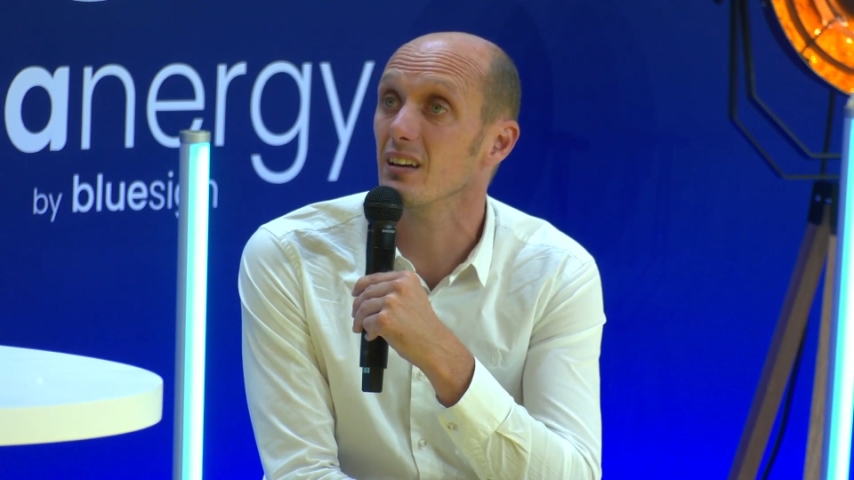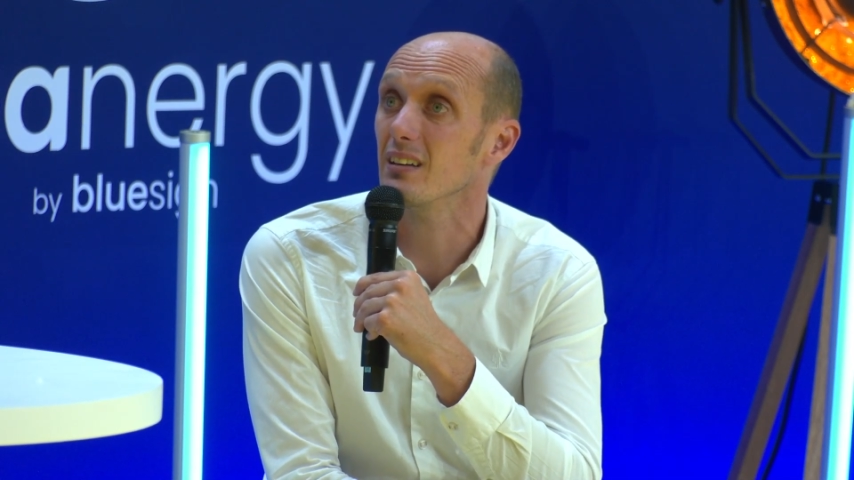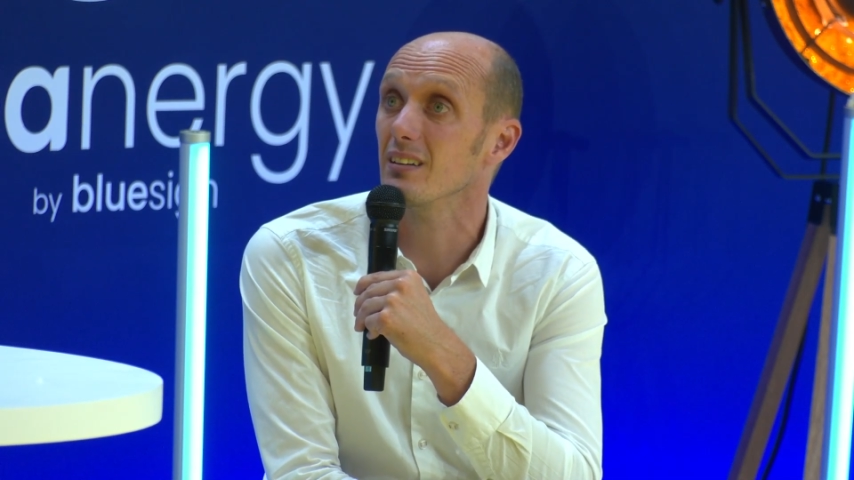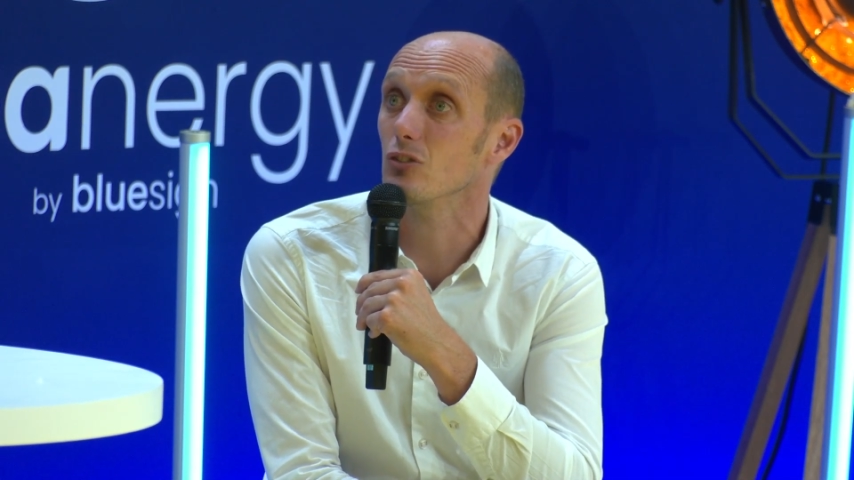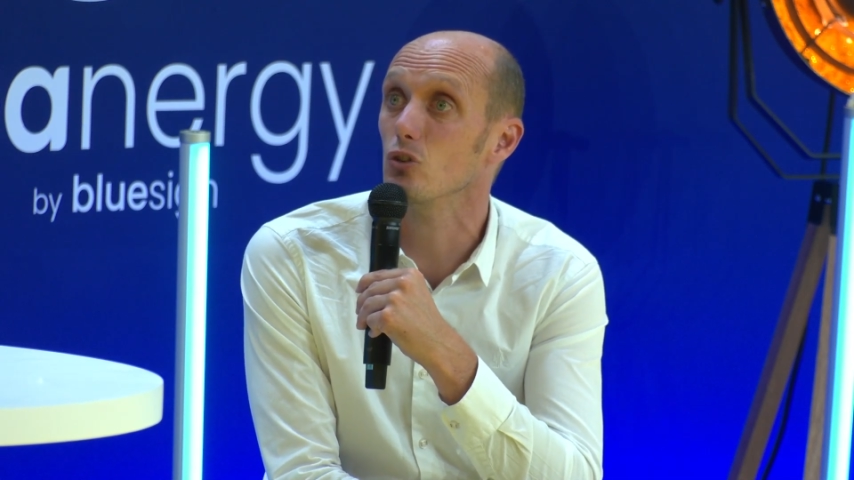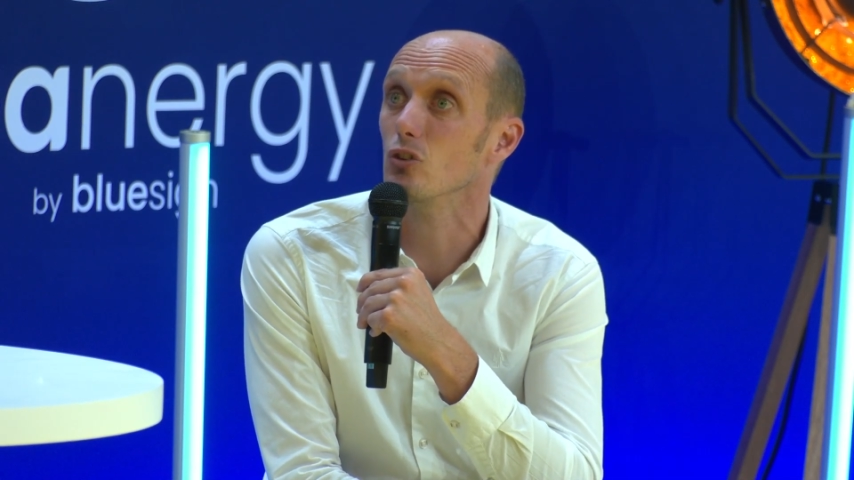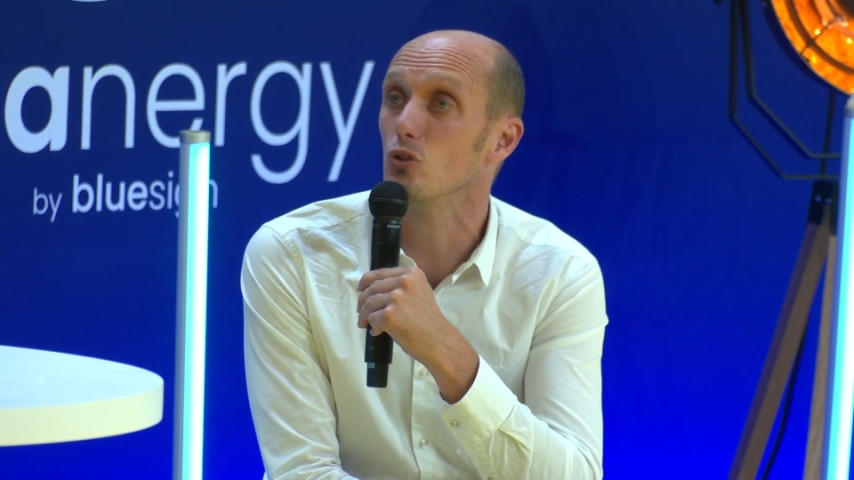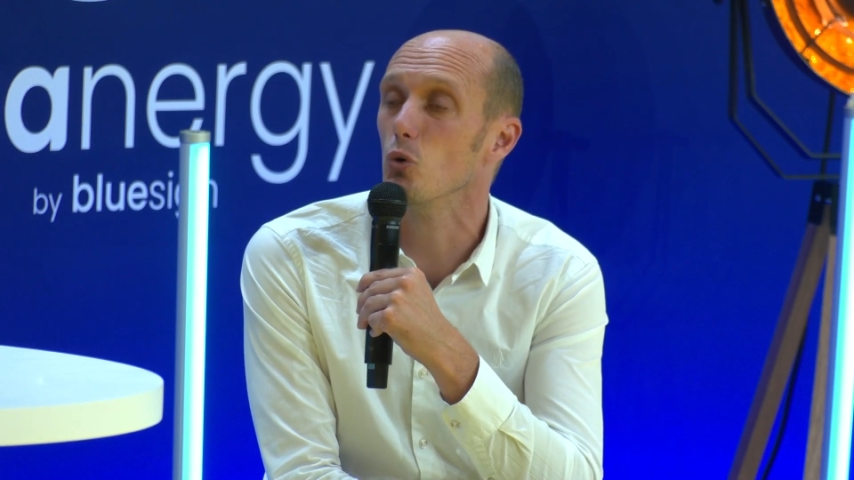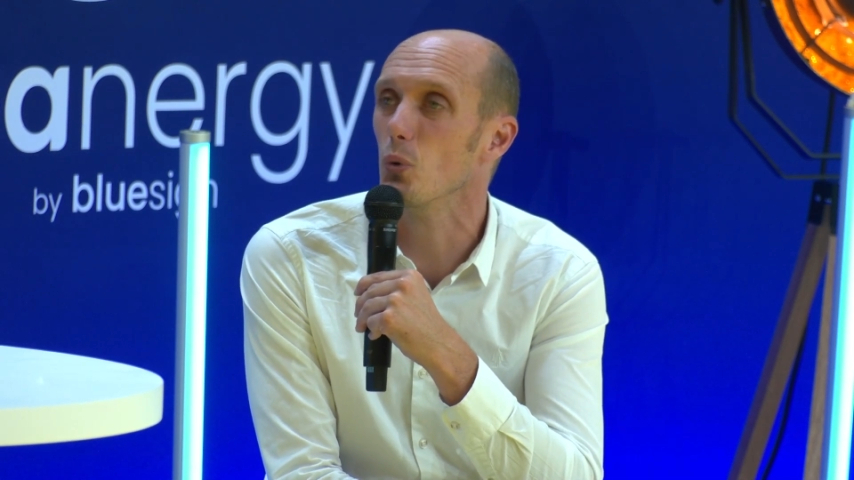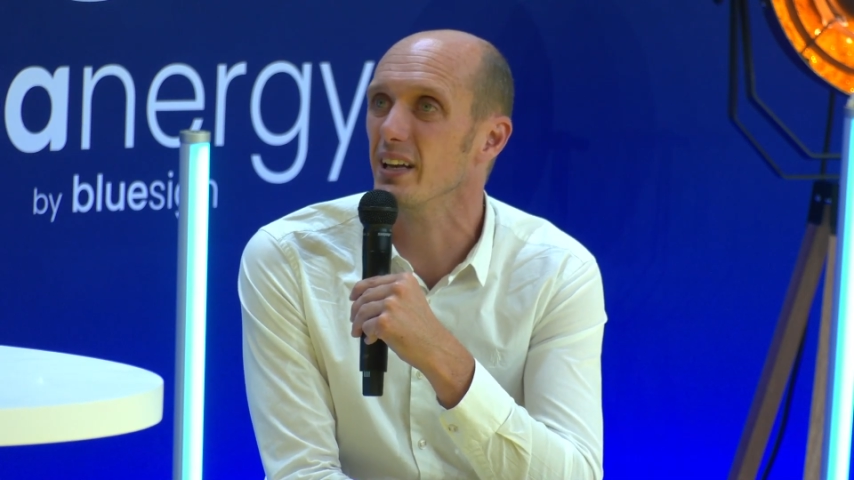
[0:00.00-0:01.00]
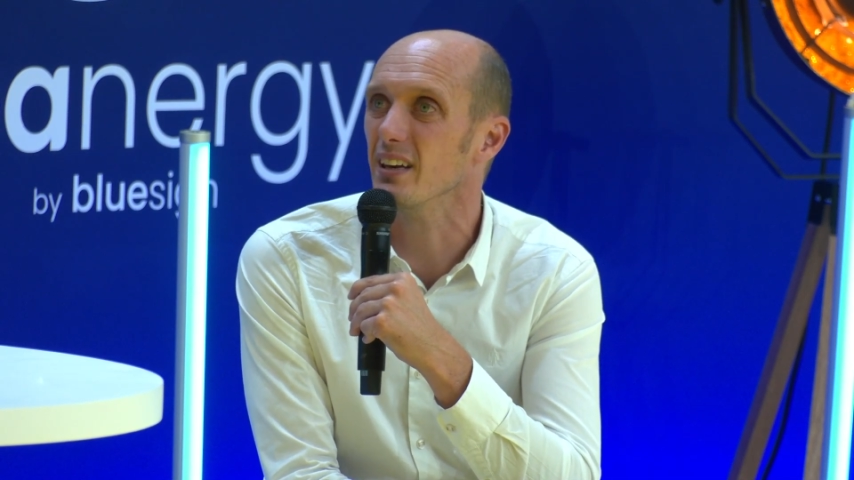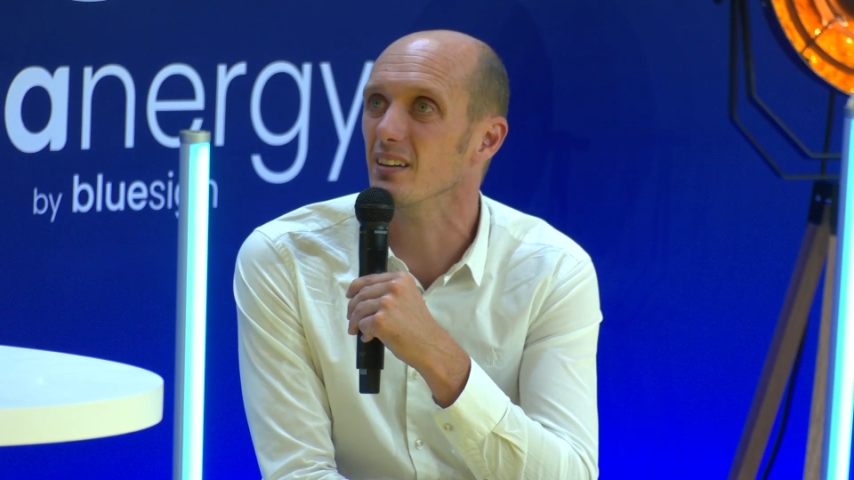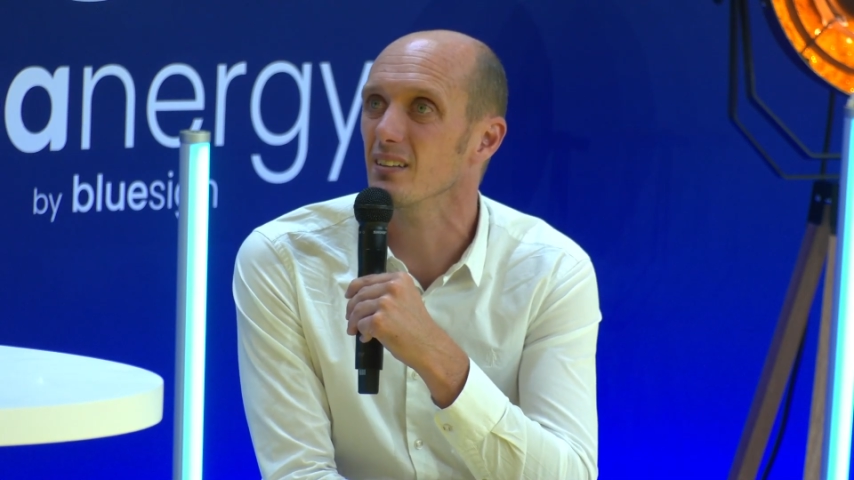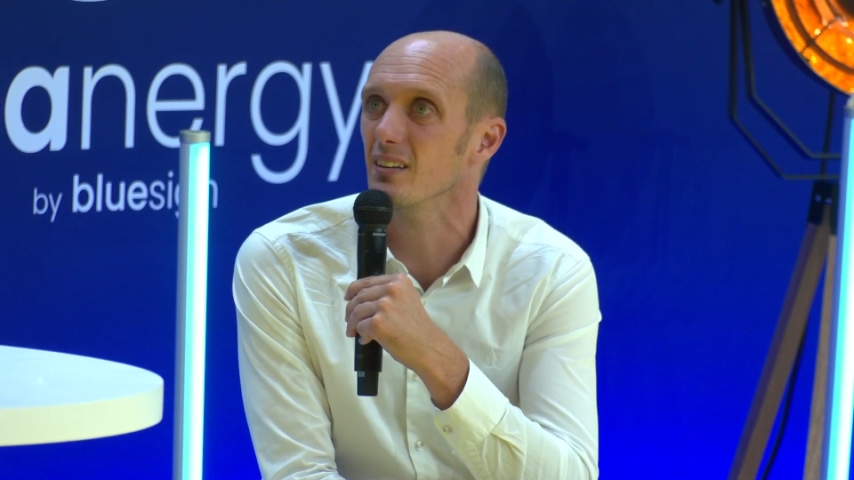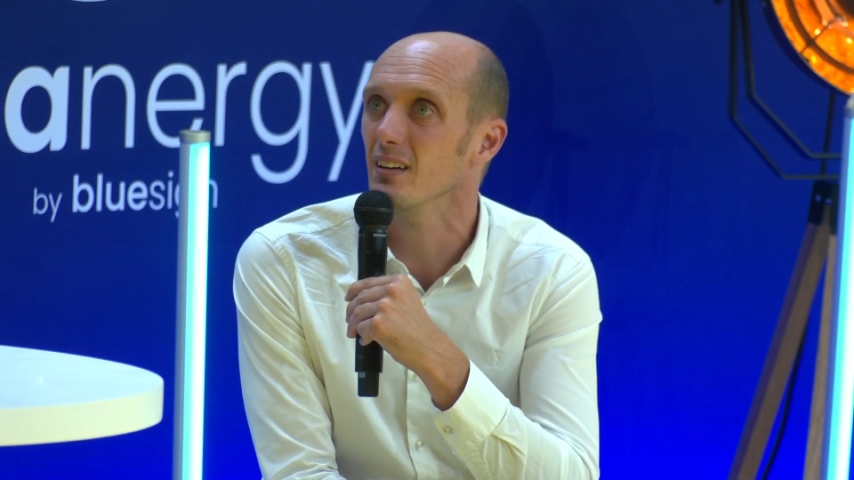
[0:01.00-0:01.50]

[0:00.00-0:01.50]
and to win it.